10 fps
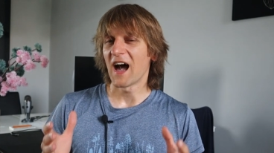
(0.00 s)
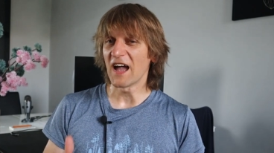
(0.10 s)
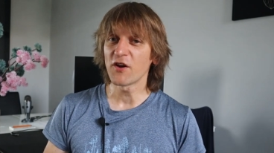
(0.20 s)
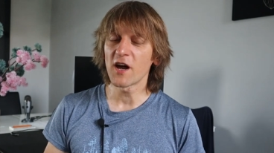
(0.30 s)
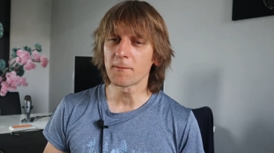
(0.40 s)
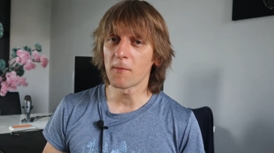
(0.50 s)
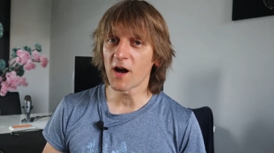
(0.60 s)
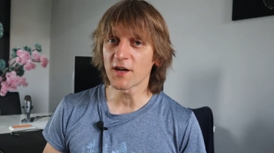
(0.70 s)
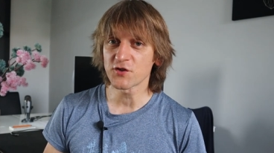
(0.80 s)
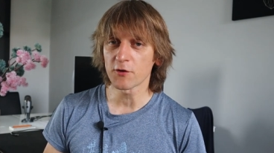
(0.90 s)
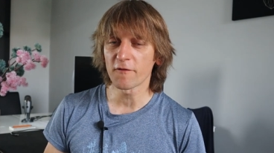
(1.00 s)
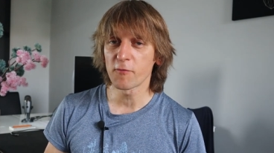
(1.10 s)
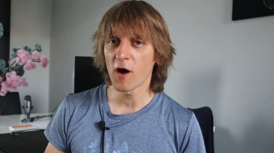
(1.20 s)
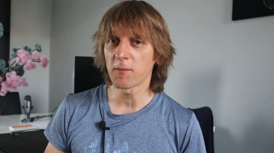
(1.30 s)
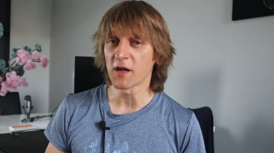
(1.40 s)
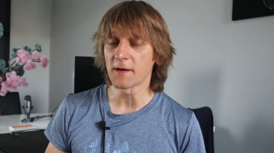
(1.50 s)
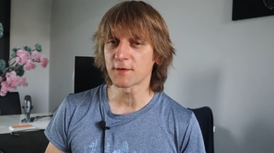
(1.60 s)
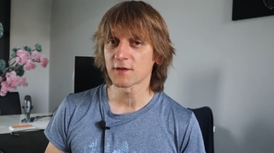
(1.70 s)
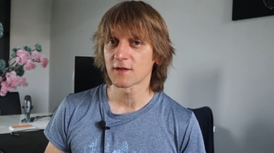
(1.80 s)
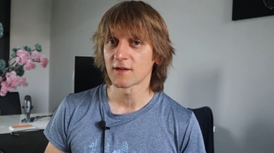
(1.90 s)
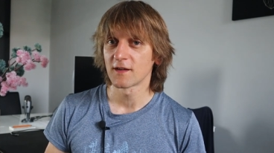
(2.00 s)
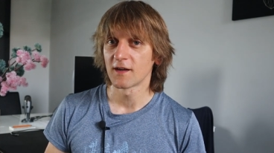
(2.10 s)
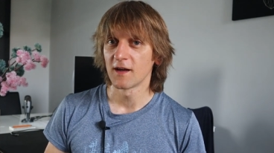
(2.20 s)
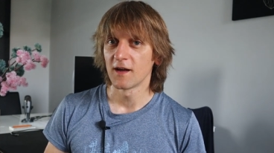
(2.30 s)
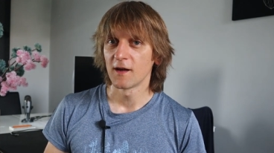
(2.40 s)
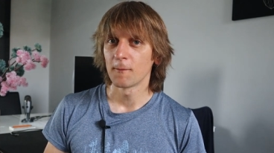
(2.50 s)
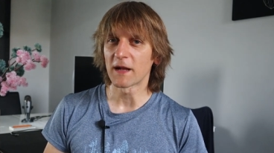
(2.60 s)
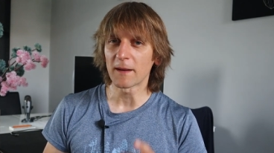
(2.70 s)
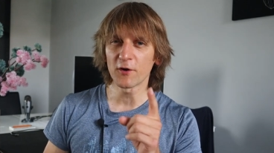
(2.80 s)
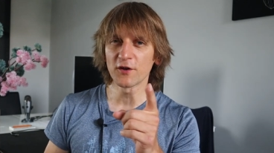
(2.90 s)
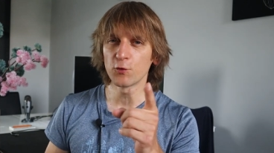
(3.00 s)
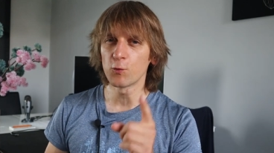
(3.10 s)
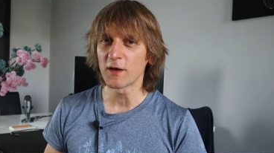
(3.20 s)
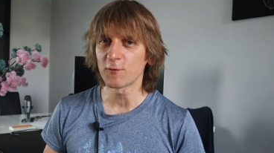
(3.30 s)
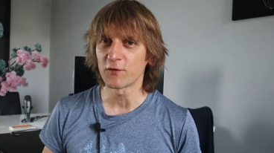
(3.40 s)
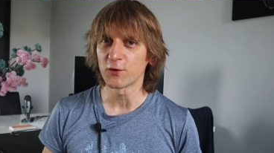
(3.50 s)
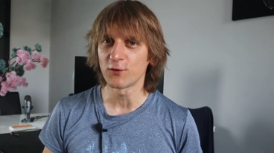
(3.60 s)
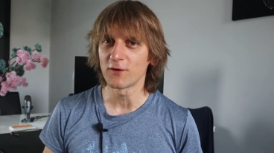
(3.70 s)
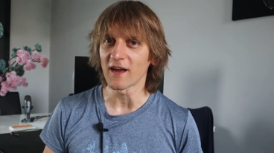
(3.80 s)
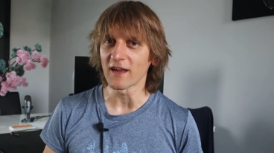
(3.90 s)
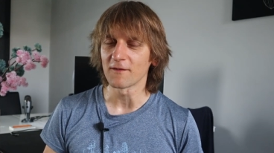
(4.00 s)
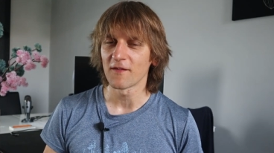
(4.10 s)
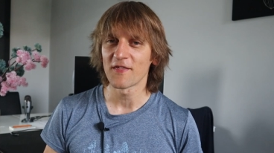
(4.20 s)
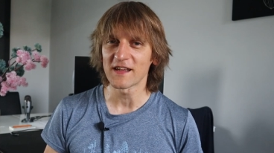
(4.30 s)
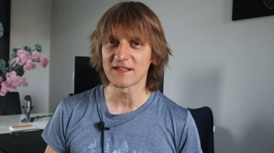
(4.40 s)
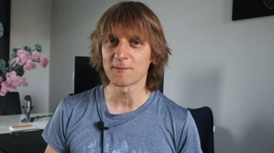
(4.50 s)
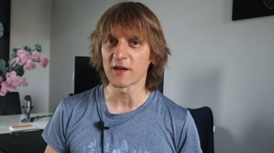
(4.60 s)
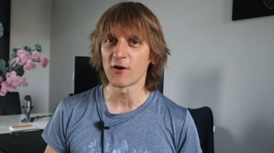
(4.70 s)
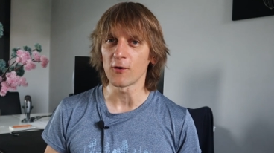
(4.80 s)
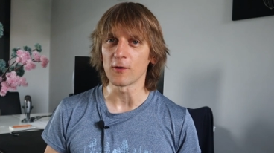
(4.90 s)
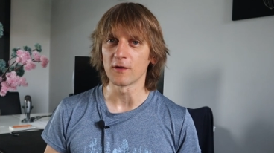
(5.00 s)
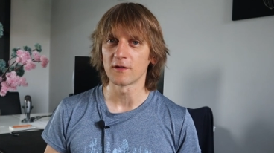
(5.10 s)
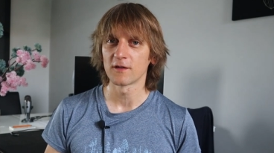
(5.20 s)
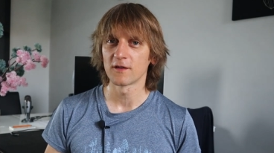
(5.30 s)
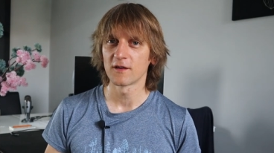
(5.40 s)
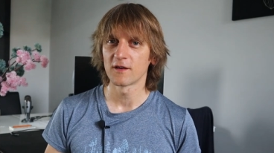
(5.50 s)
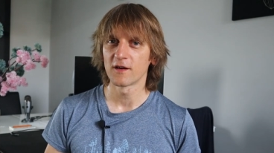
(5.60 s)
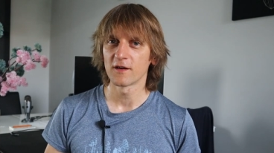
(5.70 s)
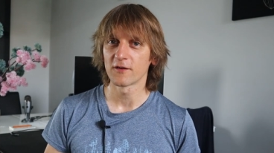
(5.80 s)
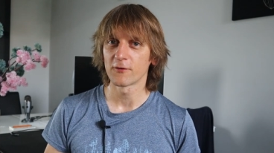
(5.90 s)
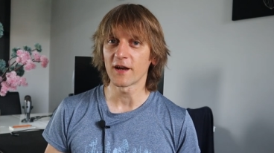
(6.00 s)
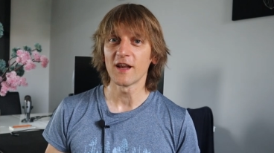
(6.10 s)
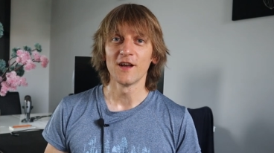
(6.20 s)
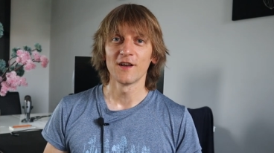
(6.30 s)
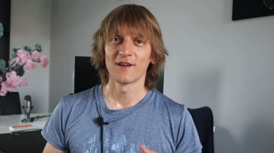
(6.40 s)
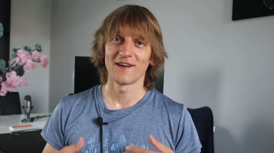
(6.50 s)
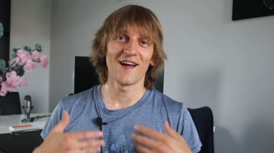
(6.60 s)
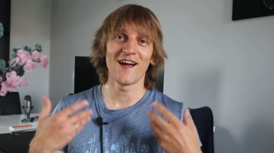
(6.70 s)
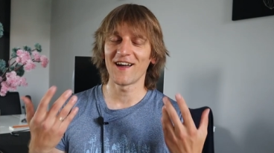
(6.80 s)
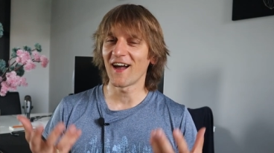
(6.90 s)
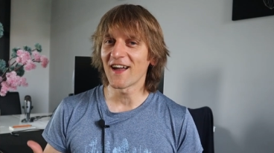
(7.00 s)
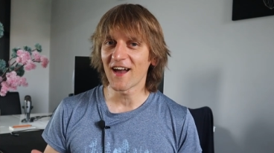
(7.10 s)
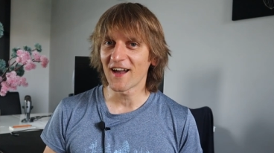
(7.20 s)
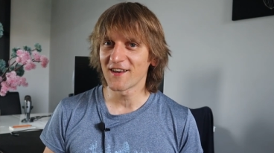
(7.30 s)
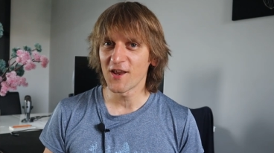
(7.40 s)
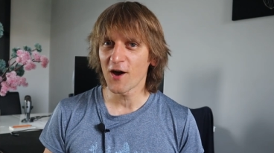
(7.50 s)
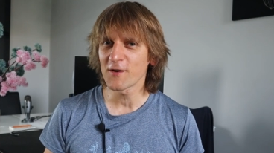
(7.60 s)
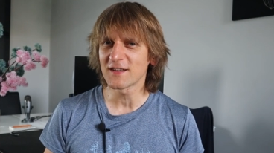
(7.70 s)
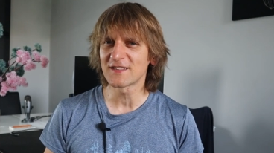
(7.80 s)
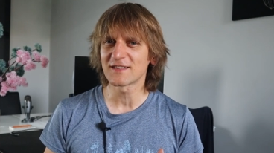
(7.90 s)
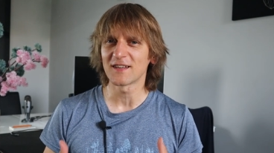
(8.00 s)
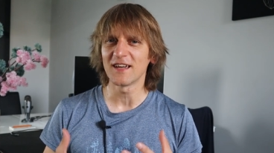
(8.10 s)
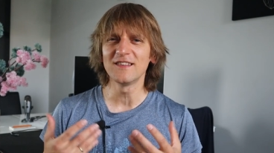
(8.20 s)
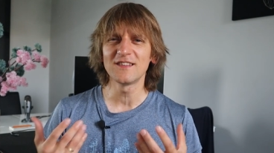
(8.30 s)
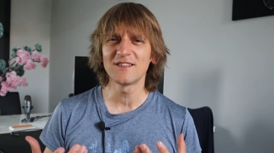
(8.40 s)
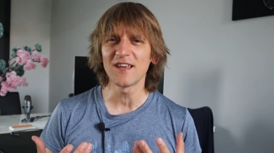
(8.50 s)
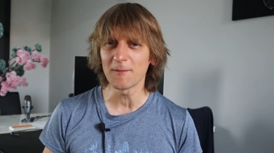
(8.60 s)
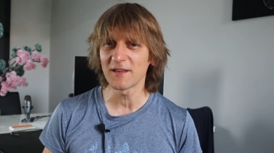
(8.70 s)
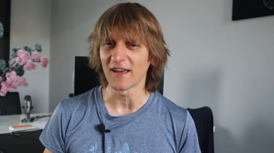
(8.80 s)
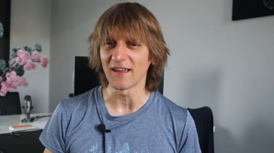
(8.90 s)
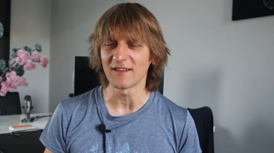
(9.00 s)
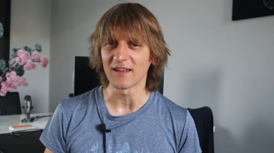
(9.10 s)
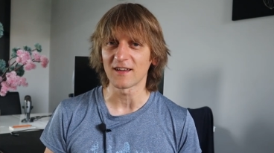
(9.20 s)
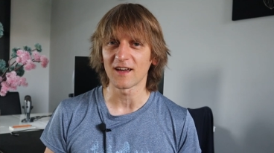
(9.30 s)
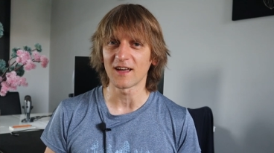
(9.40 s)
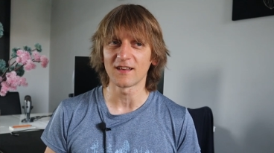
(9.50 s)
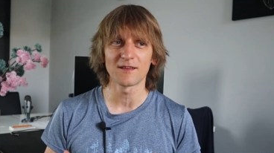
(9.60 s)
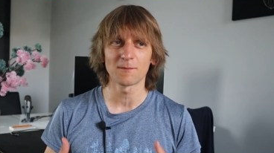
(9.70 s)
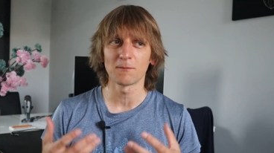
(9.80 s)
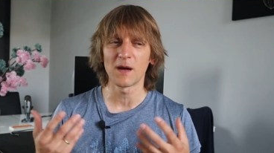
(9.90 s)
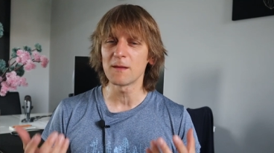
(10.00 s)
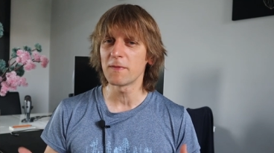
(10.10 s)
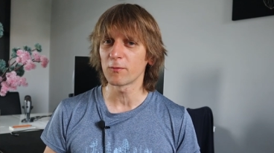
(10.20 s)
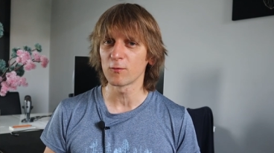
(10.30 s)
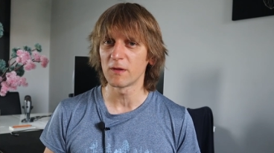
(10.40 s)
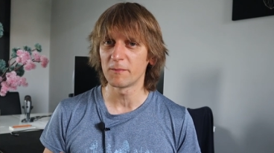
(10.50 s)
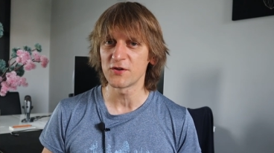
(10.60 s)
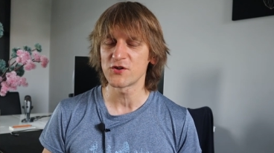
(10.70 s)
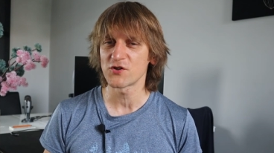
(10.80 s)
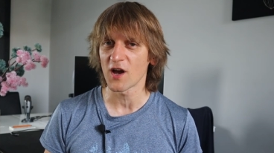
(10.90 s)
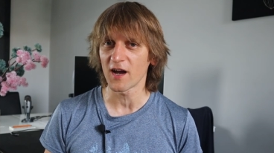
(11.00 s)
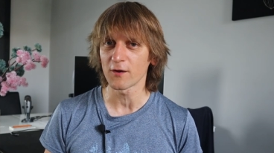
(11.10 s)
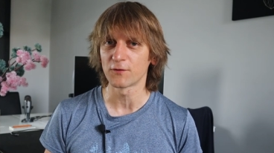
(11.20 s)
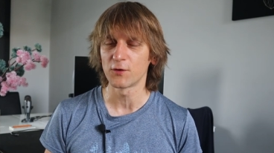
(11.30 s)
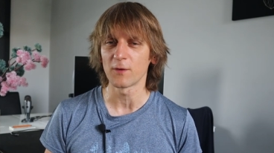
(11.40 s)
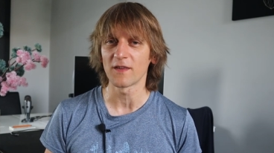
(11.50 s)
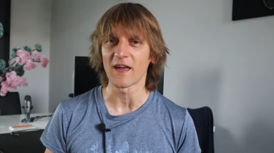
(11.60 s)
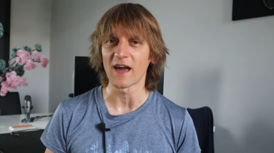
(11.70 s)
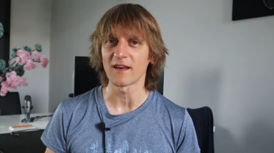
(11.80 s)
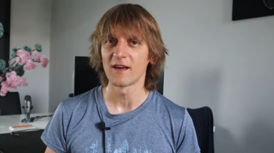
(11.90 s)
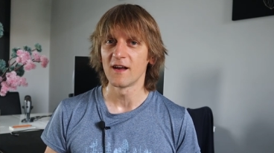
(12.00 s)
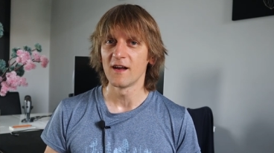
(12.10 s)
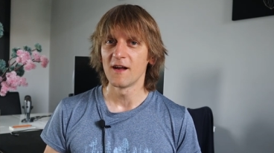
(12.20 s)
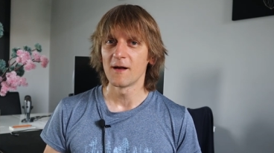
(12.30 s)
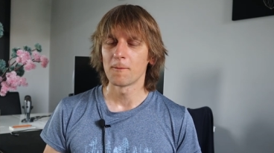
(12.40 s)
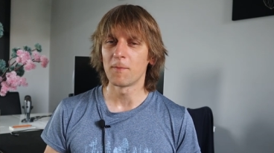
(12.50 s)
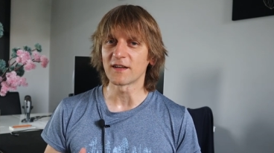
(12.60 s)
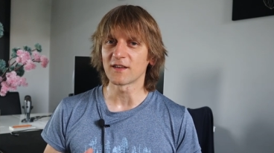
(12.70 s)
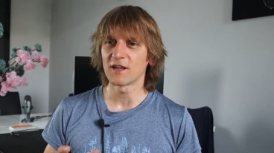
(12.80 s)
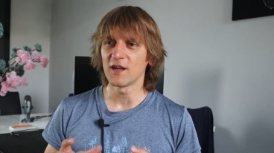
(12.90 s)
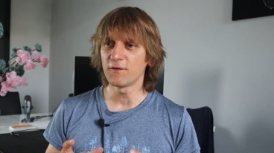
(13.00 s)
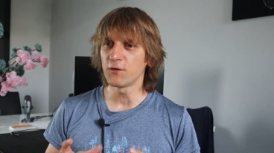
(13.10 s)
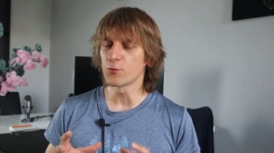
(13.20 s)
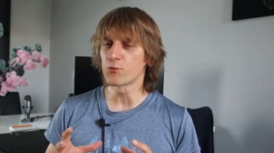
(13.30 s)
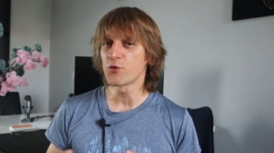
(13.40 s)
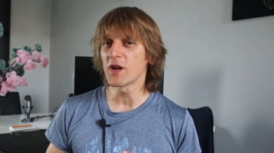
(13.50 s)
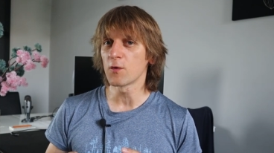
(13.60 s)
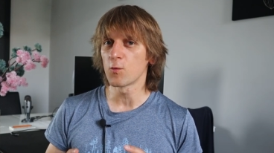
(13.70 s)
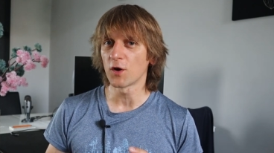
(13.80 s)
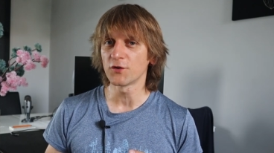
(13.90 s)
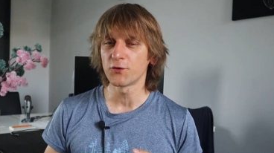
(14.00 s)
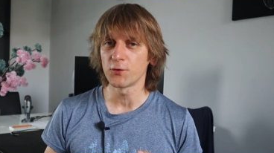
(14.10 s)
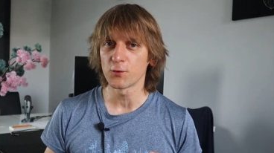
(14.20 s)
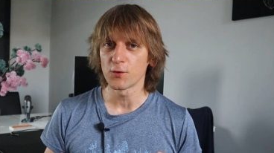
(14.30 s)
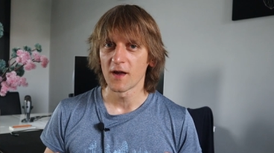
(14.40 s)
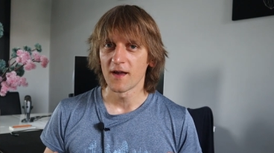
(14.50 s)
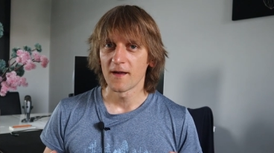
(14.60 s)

I've had my share of problems, but I'm going to win with you today. That is my goal, right? I, I know it's intimidating and many people will be shy of doing that, but if you really want to